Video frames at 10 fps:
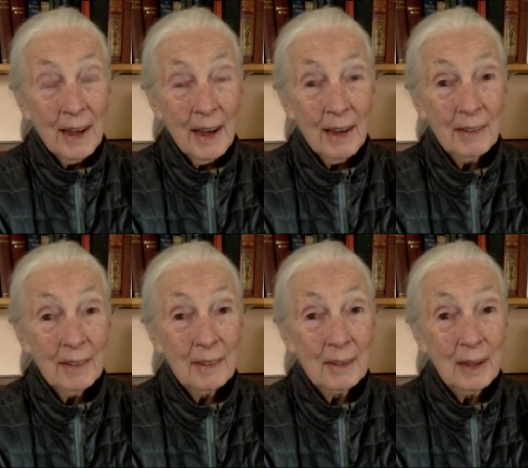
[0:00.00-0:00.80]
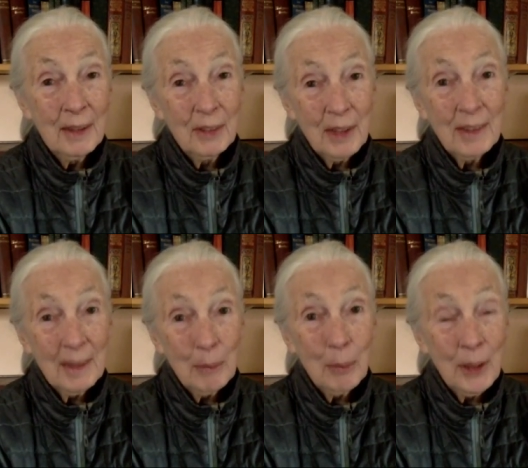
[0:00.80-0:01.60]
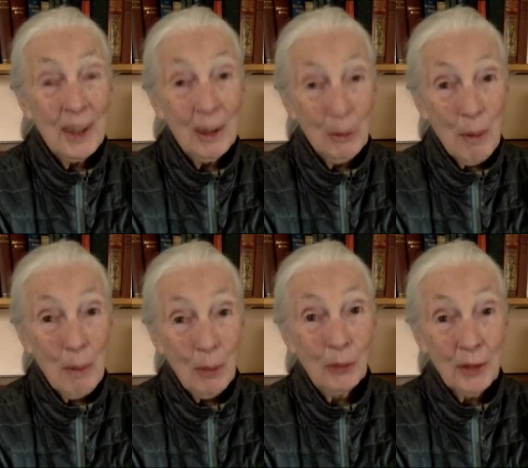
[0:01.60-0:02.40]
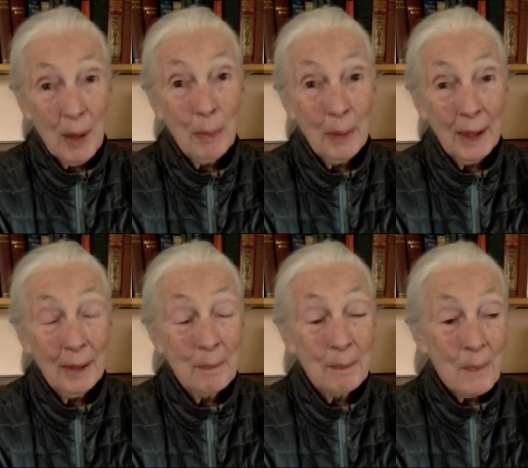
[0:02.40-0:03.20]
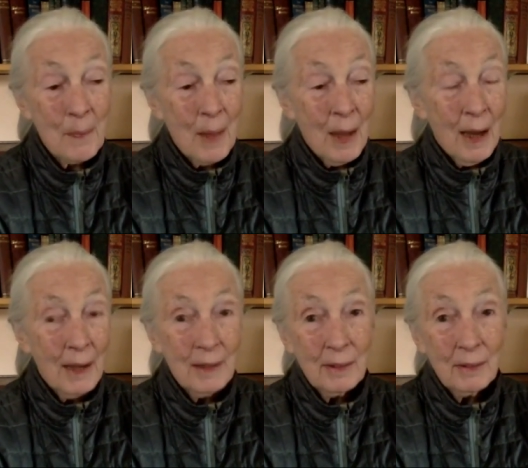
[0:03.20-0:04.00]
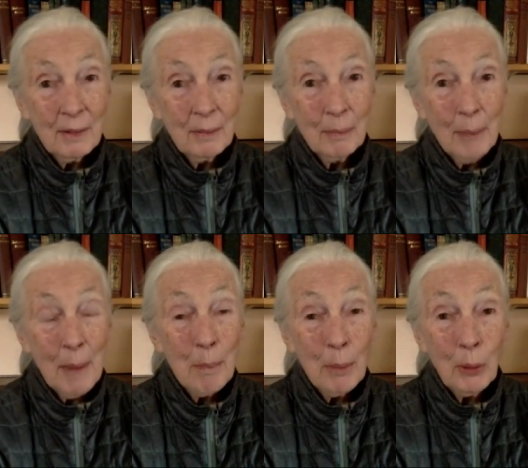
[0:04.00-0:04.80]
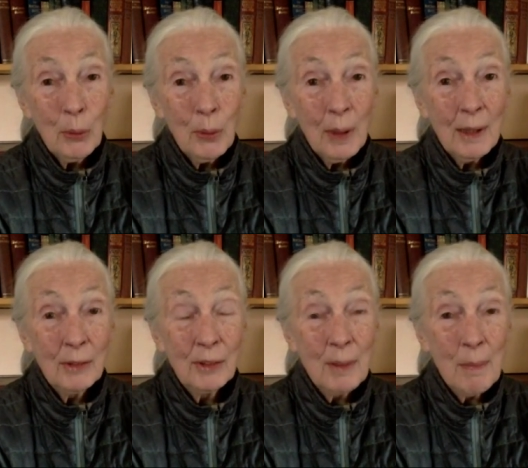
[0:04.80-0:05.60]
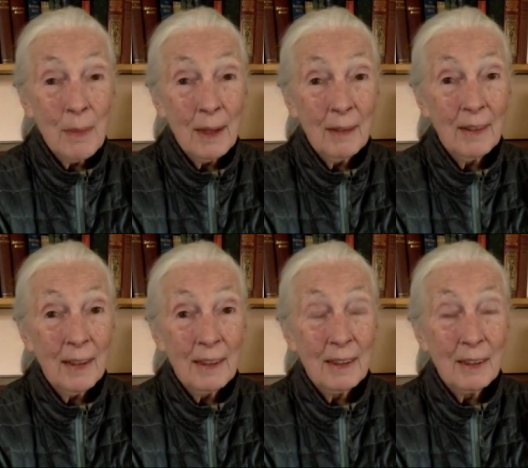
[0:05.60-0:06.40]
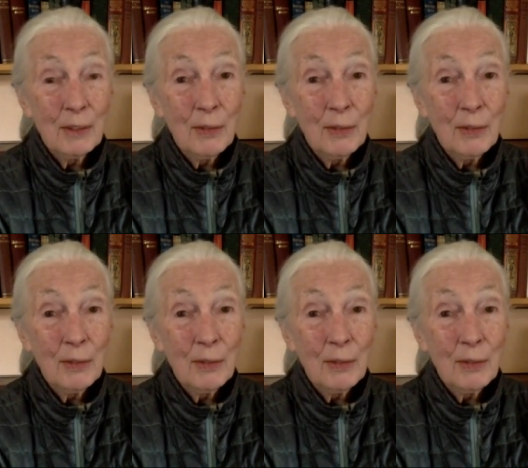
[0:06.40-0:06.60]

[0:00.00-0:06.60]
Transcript: and it's getting pretty grim what's happening. And bamboo is something that is